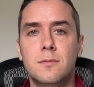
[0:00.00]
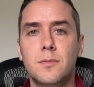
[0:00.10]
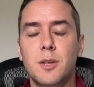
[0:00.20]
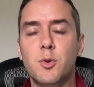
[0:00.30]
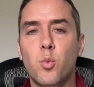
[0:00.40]

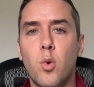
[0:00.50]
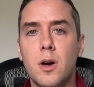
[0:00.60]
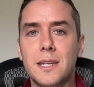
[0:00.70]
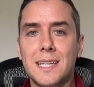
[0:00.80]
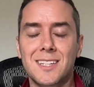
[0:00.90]
Number
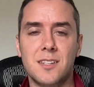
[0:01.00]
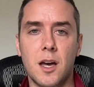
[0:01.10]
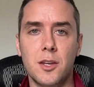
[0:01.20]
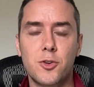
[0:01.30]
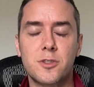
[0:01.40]
one is
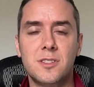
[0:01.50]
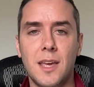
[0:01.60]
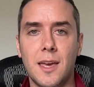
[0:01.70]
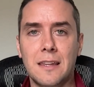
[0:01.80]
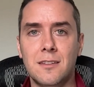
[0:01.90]

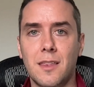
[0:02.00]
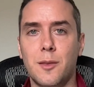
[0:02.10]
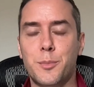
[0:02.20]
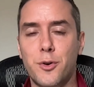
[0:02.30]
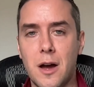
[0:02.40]
understand the
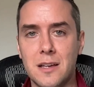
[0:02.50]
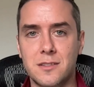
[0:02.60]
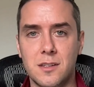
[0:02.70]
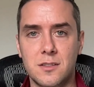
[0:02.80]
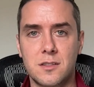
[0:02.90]

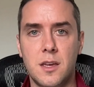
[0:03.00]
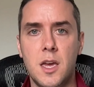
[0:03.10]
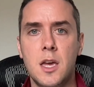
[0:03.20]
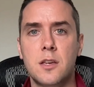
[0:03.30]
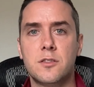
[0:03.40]
process.
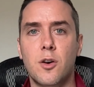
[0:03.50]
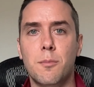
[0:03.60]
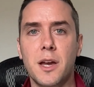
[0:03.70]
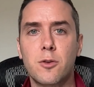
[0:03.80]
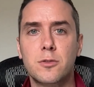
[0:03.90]
So
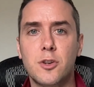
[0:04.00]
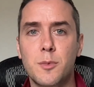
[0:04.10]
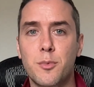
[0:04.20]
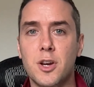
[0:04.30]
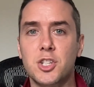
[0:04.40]

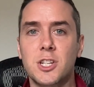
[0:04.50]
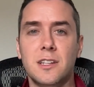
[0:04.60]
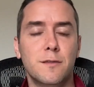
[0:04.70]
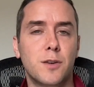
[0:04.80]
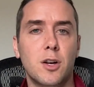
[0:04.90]
microdermabrasion
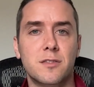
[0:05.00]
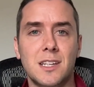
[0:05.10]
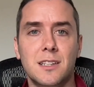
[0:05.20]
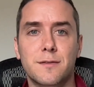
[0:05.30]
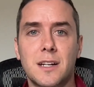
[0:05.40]
involves
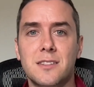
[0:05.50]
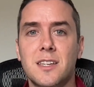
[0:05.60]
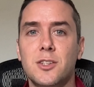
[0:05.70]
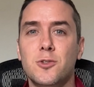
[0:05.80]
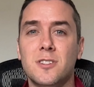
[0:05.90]
a device
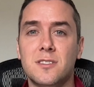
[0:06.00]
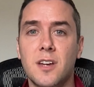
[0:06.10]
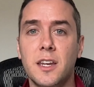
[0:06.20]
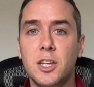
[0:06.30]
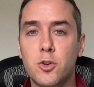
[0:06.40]
that uses
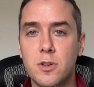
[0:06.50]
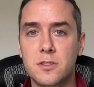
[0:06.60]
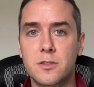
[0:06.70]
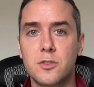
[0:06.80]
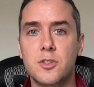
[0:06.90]
tiny
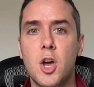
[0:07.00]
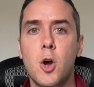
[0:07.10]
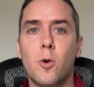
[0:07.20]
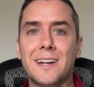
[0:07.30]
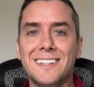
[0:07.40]
crystals
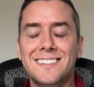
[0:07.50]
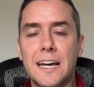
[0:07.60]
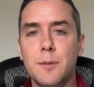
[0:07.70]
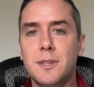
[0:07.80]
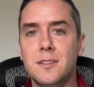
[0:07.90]
or a
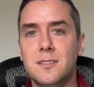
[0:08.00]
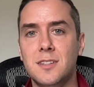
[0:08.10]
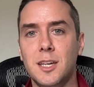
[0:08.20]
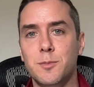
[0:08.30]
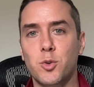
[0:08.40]

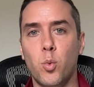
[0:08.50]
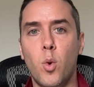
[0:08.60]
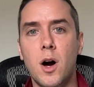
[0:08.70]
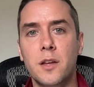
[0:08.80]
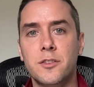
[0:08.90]
diamond-tipped
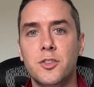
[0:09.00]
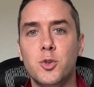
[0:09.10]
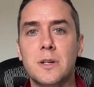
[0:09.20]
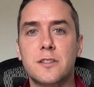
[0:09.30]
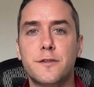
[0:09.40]
wand
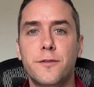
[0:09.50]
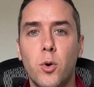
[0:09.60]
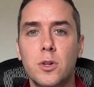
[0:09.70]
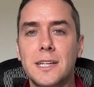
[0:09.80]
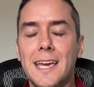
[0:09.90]
to
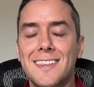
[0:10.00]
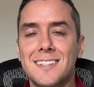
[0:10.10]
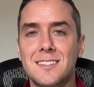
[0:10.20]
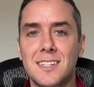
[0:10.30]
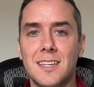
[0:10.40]
exfoliate the
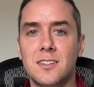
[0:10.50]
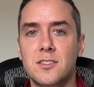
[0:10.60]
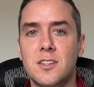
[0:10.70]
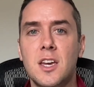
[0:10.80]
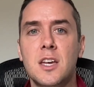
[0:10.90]

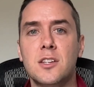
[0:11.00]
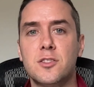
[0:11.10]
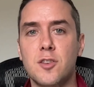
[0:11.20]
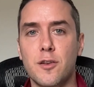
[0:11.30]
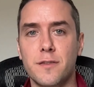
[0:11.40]
skin's
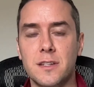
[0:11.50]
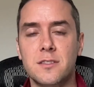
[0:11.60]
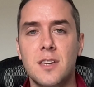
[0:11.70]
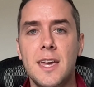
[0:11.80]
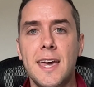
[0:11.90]

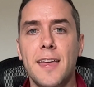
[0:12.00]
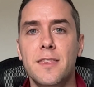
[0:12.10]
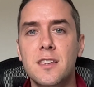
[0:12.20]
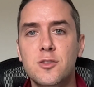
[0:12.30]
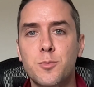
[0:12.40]
surface. And
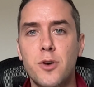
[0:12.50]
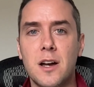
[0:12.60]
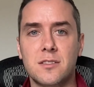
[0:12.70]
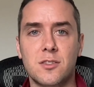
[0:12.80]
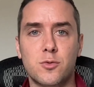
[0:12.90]
this
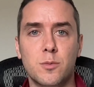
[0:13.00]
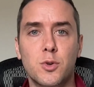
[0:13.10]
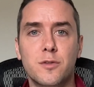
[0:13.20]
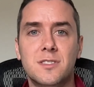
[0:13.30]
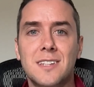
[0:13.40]
process
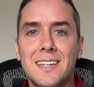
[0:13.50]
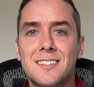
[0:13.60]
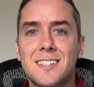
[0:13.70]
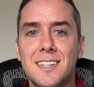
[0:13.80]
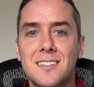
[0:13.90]
removes dead
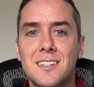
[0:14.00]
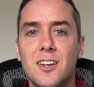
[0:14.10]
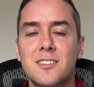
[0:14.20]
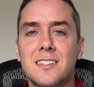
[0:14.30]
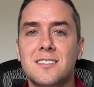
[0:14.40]
skin
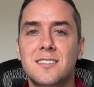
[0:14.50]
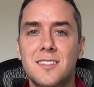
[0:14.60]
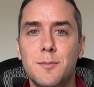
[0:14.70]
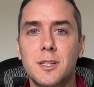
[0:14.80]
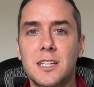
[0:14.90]
cells and
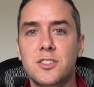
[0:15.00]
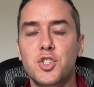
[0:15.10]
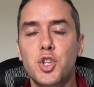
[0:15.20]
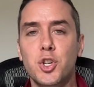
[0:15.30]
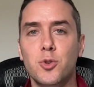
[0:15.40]
stimulates
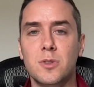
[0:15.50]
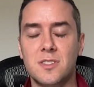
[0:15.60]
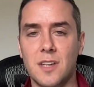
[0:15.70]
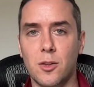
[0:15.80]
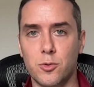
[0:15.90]
new
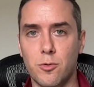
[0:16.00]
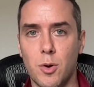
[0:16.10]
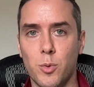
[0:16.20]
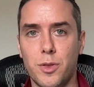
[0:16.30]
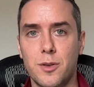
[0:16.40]
cell
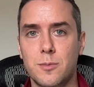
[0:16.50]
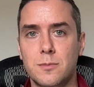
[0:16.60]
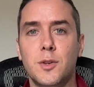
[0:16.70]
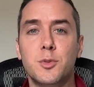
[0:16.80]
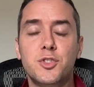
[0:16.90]
growth.
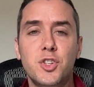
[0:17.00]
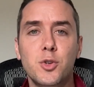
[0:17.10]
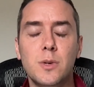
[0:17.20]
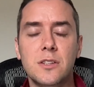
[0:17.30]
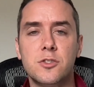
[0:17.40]
Number
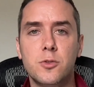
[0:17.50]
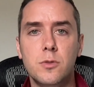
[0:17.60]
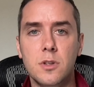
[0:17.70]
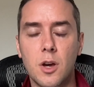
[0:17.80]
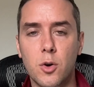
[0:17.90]
two is to
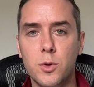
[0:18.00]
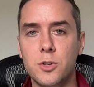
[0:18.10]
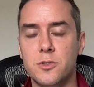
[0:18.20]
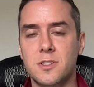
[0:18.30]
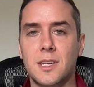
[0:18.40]
know
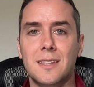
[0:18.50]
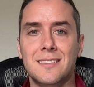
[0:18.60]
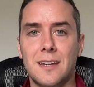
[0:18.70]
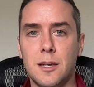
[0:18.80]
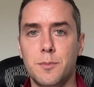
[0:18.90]
your skin
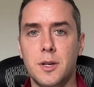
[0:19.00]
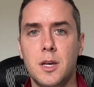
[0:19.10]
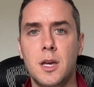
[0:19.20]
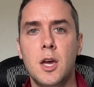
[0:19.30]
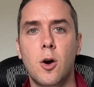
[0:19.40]
type.
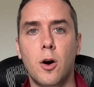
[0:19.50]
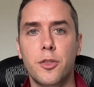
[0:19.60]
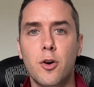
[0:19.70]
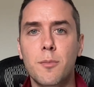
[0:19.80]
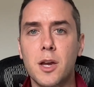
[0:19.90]

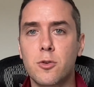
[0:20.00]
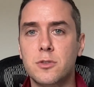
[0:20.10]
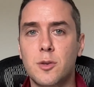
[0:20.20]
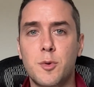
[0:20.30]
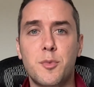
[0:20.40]
Although
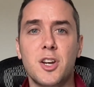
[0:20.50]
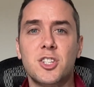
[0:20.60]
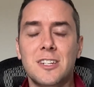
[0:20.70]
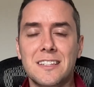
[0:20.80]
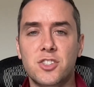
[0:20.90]

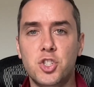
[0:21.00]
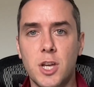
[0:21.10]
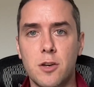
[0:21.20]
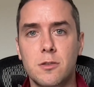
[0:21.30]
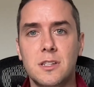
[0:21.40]
microdermabrasion is
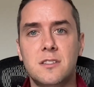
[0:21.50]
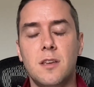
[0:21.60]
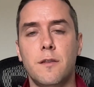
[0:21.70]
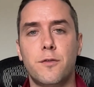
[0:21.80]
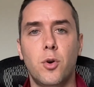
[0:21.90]
generally
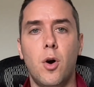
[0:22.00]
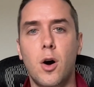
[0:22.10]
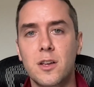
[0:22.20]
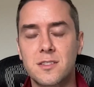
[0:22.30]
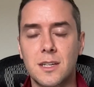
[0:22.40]
safe for
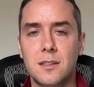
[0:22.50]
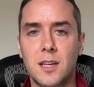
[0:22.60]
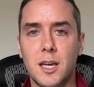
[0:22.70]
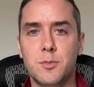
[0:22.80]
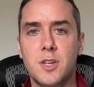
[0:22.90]
all skin
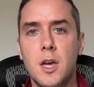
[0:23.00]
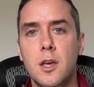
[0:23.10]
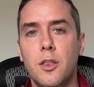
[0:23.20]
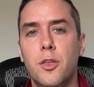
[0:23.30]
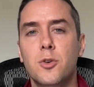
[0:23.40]
types,
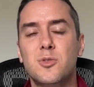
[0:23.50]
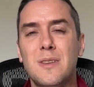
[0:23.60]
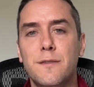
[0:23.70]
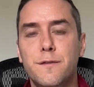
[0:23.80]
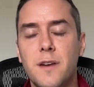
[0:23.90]
those
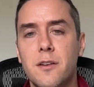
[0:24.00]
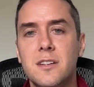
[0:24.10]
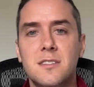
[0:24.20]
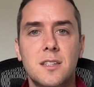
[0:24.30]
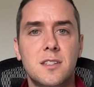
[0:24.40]
with very
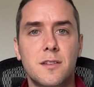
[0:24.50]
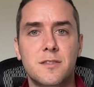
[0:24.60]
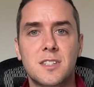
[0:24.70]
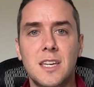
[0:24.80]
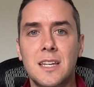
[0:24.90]
sensitive
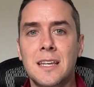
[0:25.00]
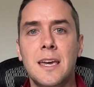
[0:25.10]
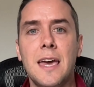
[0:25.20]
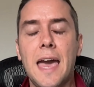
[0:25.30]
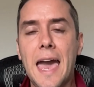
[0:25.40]
skin,
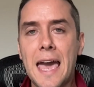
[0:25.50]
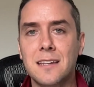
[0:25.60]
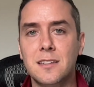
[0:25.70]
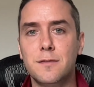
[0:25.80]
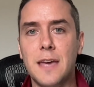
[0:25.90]

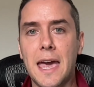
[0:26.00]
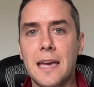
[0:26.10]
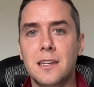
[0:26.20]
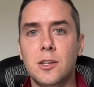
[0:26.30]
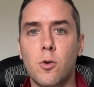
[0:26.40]
active
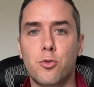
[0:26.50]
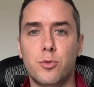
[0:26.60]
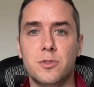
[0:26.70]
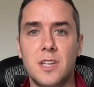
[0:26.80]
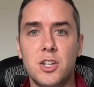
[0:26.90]
acne, or
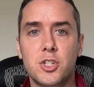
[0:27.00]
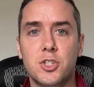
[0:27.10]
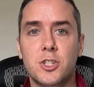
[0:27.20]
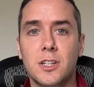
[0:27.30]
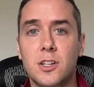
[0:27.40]
rosacea
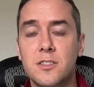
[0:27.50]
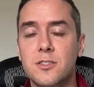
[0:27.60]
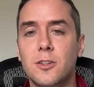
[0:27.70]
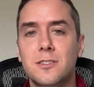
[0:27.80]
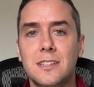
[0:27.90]
should
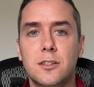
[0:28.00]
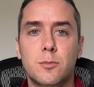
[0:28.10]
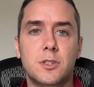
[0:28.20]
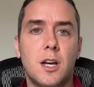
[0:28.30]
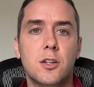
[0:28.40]
consult a
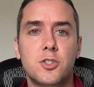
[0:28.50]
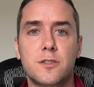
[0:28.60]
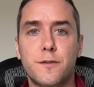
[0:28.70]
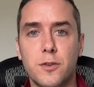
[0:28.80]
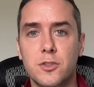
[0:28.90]

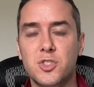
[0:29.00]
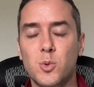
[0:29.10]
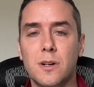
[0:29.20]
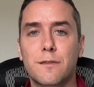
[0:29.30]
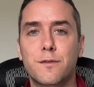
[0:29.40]
dermatologist first
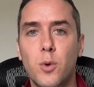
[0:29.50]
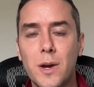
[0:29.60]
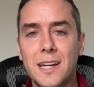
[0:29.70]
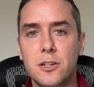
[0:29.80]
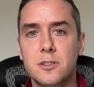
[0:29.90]
to
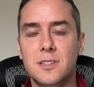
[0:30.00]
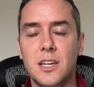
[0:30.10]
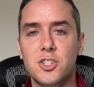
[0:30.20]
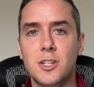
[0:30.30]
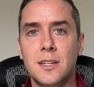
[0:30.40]
avoid
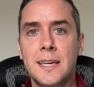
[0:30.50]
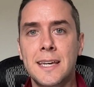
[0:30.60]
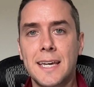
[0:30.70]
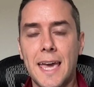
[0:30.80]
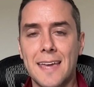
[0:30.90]
irritation
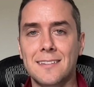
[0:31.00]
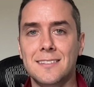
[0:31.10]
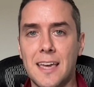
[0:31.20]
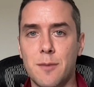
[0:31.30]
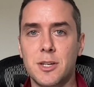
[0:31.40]
and
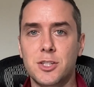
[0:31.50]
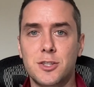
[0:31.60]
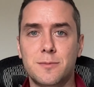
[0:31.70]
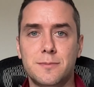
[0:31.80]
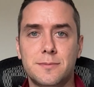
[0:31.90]

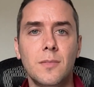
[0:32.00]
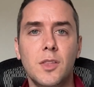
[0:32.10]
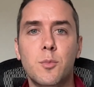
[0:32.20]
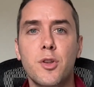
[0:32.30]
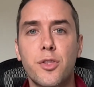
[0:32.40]
damage.
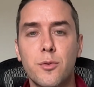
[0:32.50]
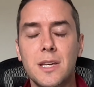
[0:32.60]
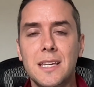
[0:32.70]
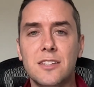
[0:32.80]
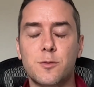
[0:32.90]
Number
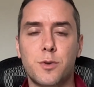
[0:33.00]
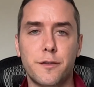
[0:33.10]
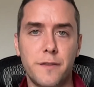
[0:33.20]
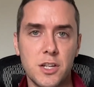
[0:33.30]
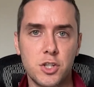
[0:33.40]
three is
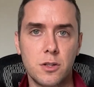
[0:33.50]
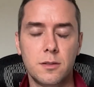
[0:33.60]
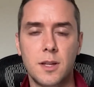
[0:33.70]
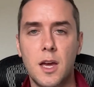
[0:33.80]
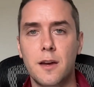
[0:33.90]

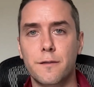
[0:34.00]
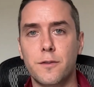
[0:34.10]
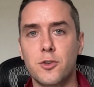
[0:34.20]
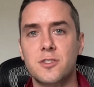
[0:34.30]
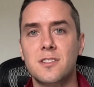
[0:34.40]
professional
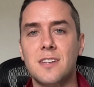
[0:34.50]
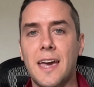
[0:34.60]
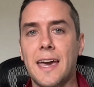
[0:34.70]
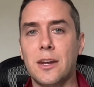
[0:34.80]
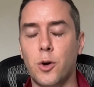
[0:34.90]
versus
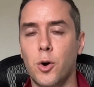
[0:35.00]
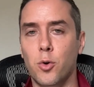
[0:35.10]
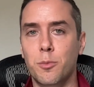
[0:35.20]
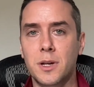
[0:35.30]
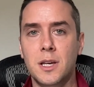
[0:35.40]
at home.